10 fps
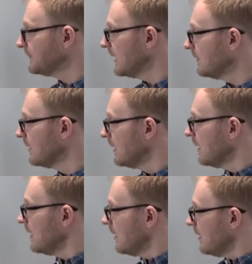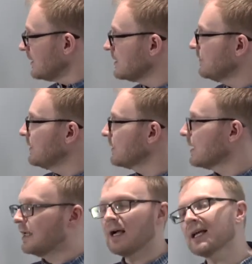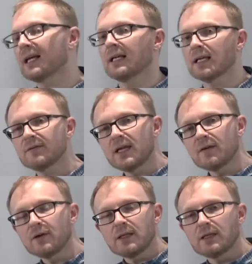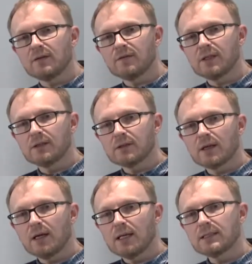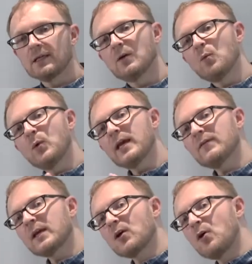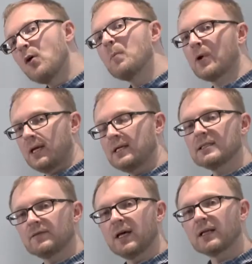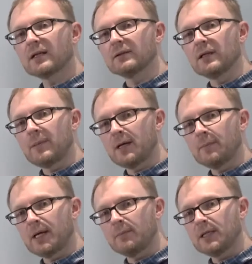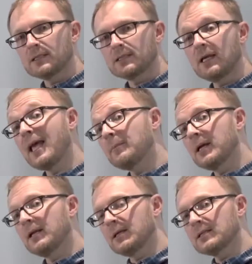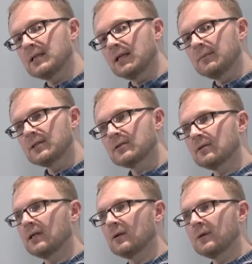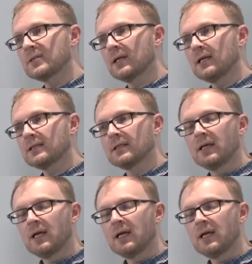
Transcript: Now, this is a video guide. I can't cover everything in a video guide. We have a comprehensive article about Palette Master and Palette Master Elements on our website.